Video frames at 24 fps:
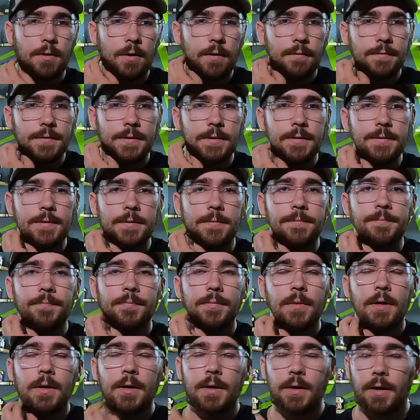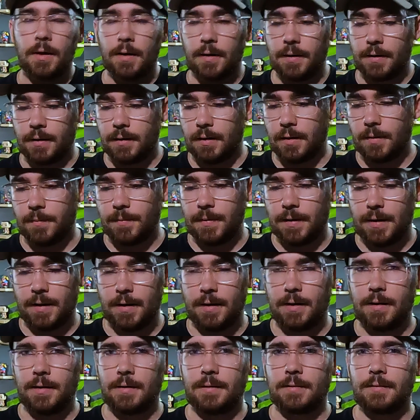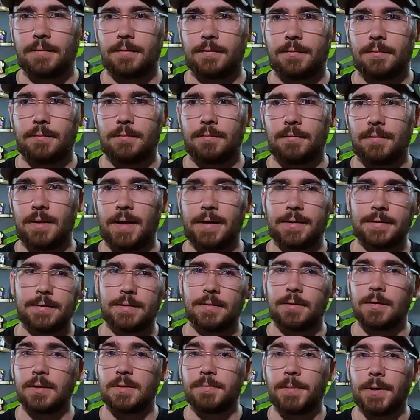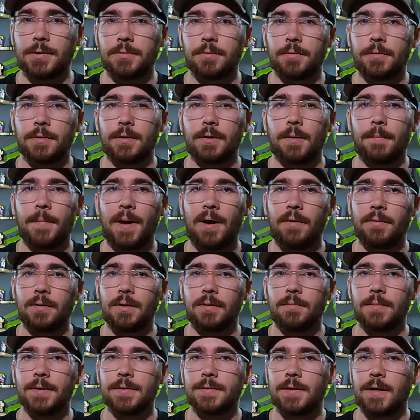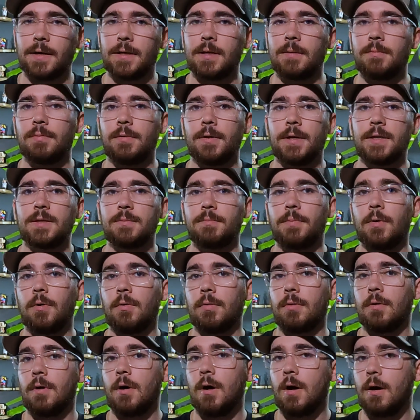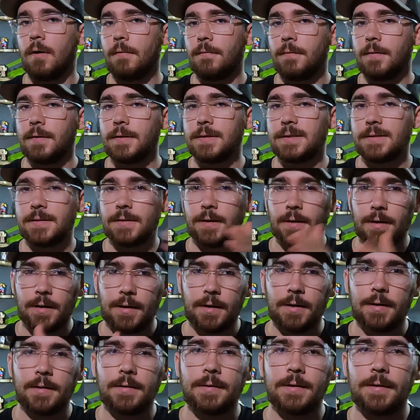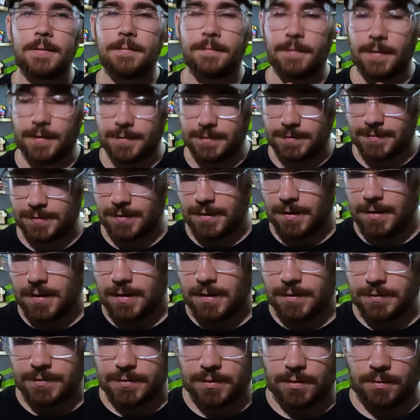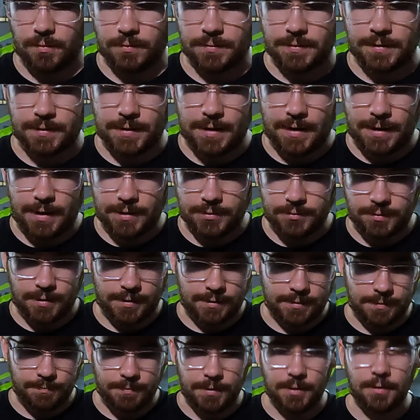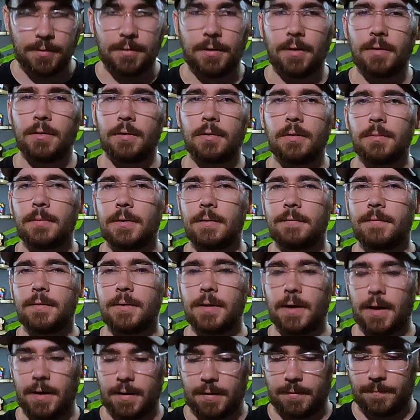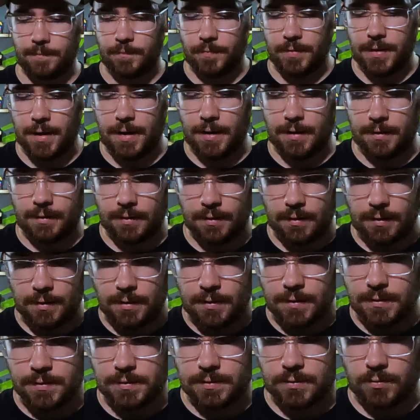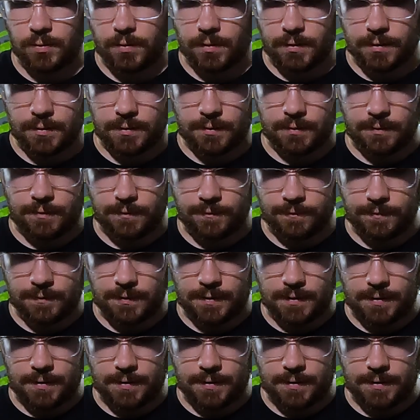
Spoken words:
offseason. And that's the special thing about him, is that he plays both offense and defense. So today I tried to build a little bit of a deck that sort of